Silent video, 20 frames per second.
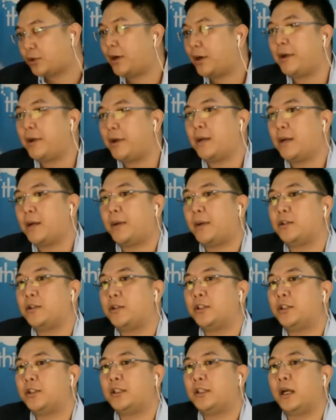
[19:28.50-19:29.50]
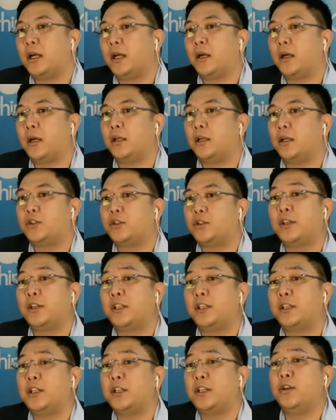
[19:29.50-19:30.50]
Wing-Yip, just to
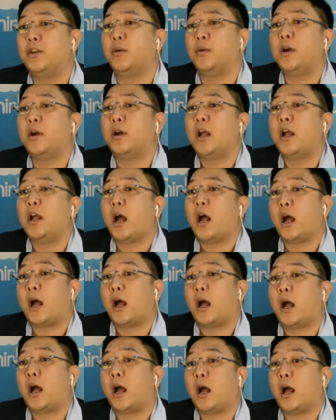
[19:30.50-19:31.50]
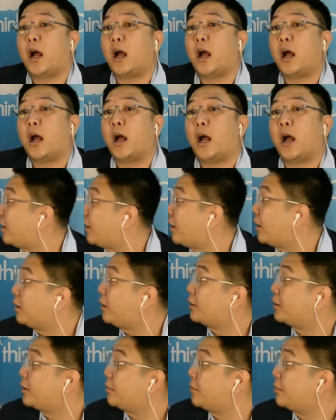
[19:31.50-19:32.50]
continue. Could you share
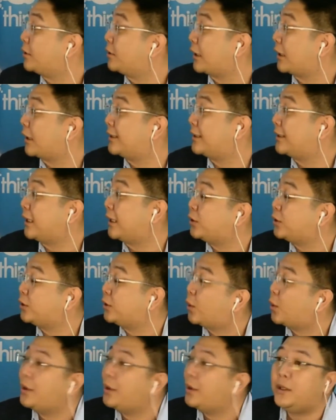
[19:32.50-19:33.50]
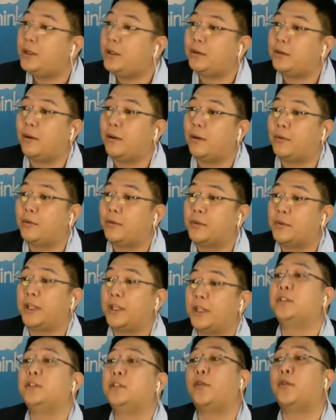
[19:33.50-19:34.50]
some success stories from
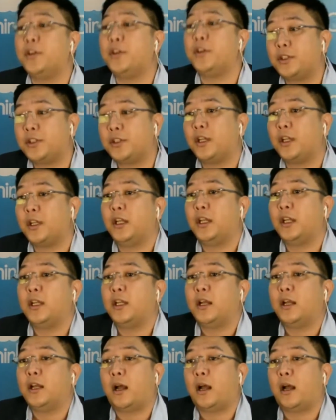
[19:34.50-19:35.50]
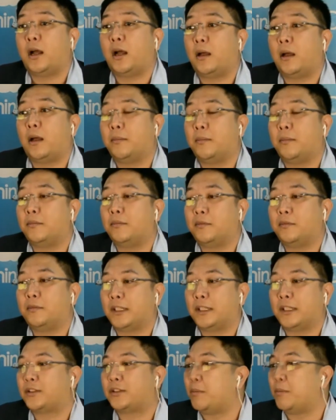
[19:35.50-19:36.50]
Salesforce?
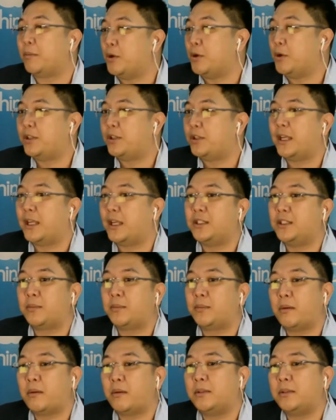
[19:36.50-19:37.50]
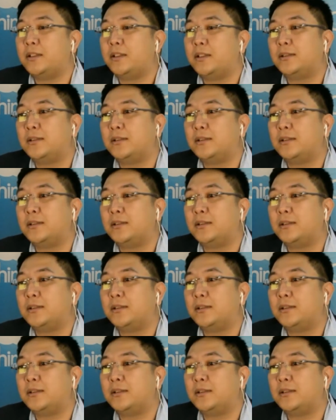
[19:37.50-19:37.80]
There's some use cases probably.